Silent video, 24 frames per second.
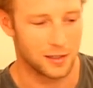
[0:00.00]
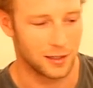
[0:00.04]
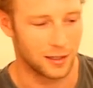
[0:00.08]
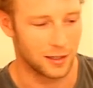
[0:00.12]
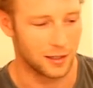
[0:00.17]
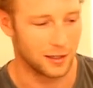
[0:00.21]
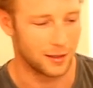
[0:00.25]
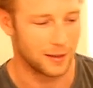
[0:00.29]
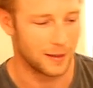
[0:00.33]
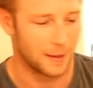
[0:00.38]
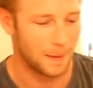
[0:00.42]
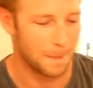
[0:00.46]

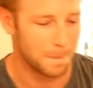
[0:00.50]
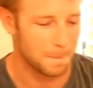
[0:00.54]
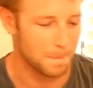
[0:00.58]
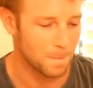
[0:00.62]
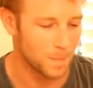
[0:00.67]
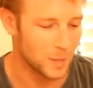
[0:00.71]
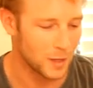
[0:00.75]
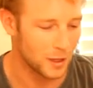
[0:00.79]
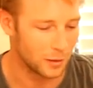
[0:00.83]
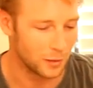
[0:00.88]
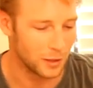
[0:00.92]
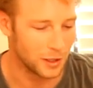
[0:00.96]
Uh,
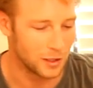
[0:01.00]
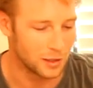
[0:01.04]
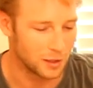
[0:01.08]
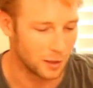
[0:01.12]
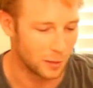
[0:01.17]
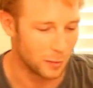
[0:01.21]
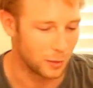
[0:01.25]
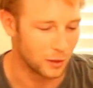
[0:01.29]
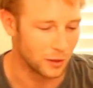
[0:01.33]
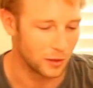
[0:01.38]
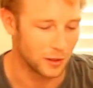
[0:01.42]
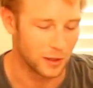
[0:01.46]
the reason I
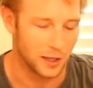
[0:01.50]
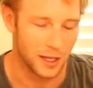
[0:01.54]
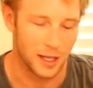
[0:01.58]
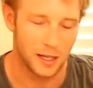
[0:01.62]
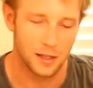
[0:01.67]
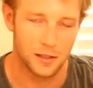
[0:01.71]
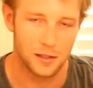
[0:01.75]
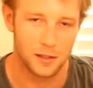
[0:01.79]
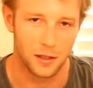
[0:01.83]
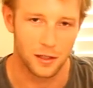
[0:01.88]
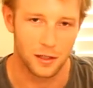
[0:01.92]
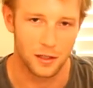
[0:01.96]
put it in
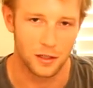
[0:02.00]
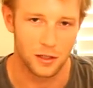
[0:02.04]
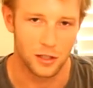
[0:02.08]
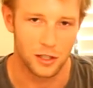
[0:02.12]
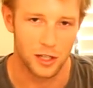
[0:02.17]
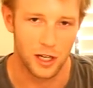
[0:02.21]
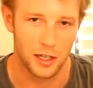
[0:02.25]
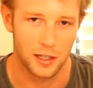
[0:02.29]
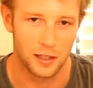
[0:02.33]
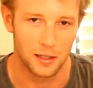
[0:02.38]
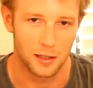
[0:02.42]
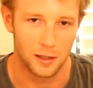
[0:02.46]
that so I can
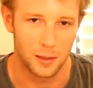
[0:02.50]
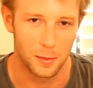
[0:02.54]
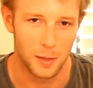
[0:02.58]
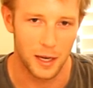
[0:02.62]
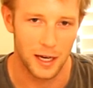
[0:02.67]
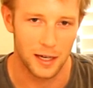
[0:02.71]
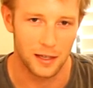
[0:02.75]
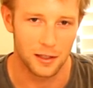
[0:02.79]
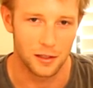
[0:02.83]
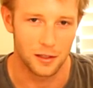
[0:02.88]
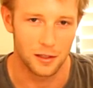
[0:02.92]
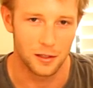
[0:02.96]
chuck it in the
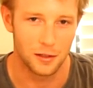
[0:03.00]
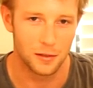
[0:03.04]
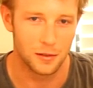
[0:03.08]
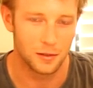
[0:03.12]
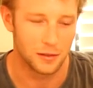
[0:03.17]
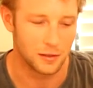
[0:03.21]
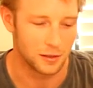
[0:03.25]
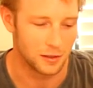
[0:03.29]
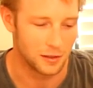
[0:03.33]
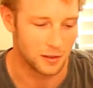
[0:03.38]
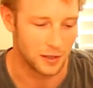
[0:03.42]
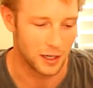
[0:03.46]
back of the ute
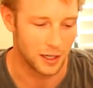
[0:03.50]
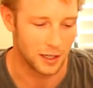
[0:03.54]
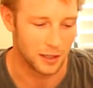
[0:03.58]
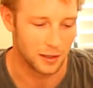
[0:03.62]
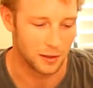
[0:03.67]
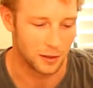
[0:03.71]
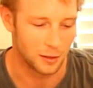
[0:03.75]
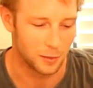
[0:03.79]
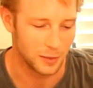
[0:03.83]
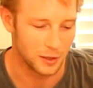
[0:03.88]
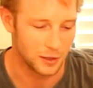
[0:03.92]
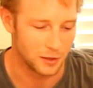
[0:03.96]
and uh,
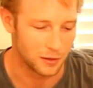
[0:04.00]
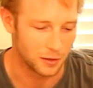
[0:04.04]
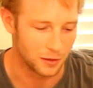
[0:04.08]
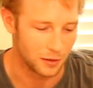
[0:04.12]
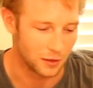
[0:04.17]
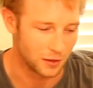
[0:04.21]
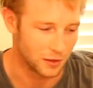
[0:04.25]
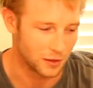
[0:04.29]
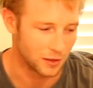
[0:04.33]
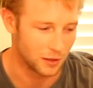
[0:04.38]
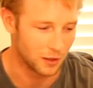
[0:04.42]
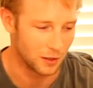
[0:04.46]
not be too
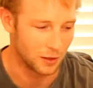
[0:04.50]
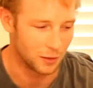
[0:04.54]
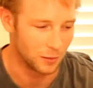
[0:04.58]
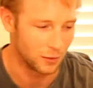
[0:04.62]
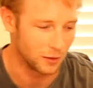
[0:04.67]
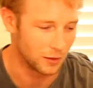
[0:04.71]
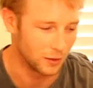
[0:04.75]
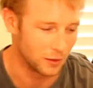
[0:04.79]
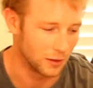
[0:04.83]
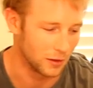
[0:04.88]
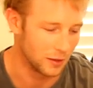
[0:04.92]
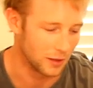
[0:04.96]
concerned
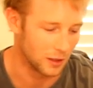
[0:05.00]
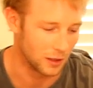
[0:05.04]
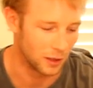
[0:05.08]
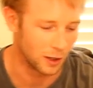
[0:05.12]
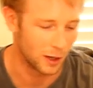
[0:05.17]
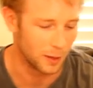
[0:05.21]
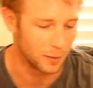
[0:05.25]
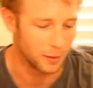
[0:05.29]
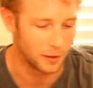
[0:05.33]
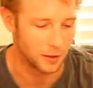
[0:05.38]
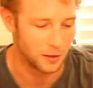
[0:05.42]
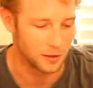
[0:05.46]
with all the
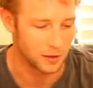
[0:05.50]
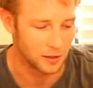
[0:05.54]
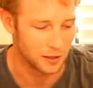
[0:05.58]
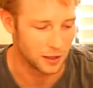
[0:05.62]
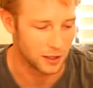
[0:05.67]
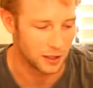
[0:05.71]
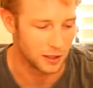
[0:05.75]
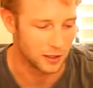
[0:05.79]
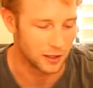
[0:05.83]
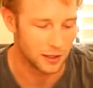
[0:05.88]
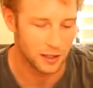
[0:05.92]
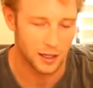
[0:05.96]
lipos and
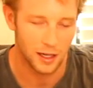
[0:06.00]
uh,